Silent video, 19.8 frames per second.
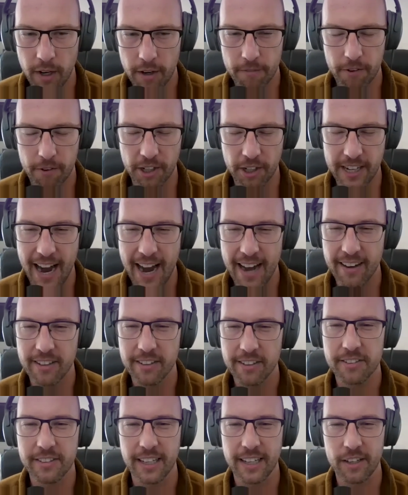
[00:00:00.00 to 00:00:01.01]
For
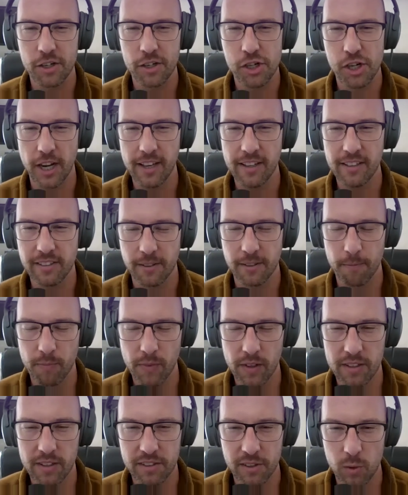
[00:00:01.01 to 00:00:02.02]
Gyles and Chase,
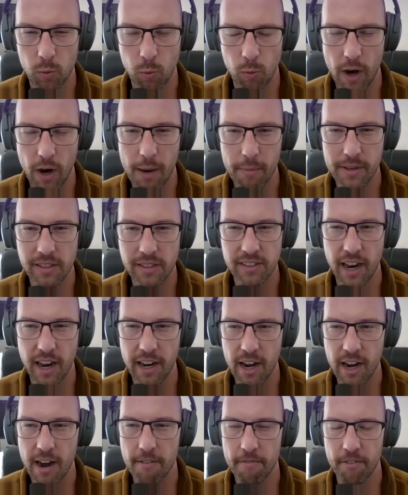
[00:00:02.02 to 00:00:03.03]
this is Wobby
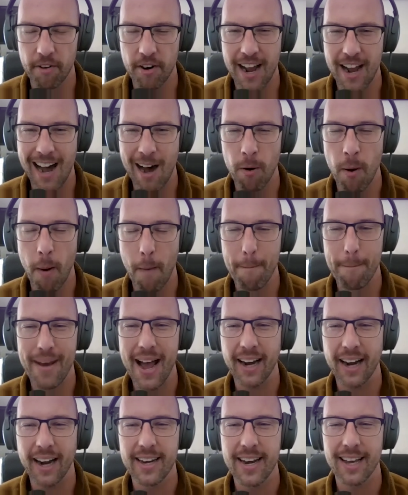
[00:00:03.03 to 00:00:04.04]
signing off for now.
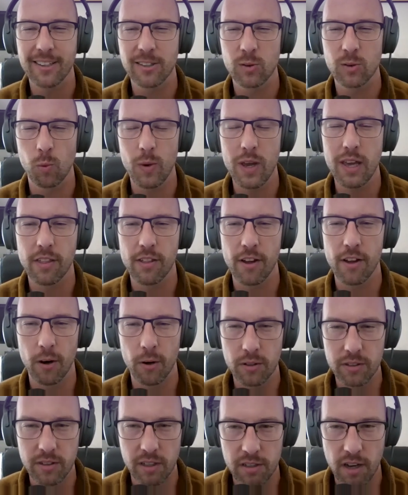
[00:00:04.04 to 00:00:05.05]
Back next week, though,
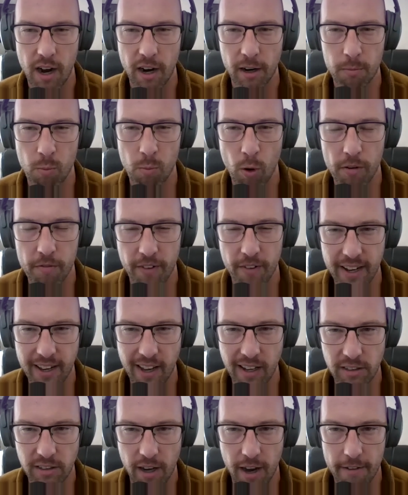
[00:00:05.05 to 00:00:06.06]
to talk more
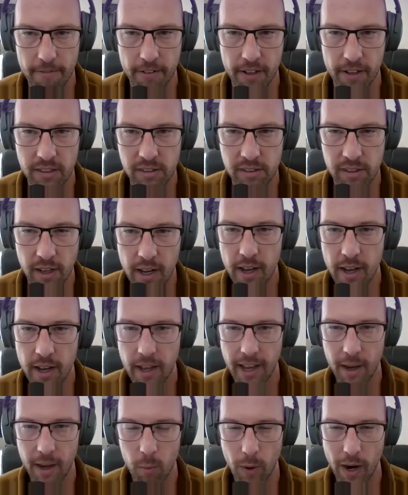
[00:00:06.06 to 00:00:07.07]
Vikings offense
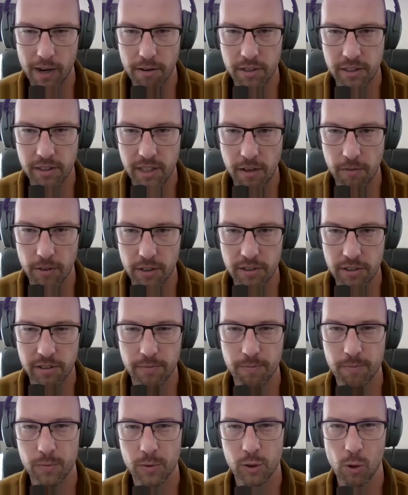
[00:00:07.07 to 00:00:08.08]
and wide receivers.
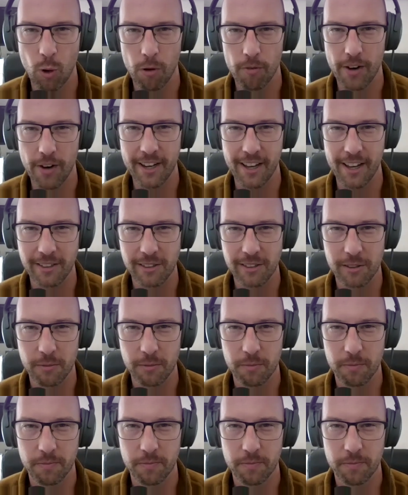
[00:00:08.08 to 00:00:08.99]
Skol Vikings.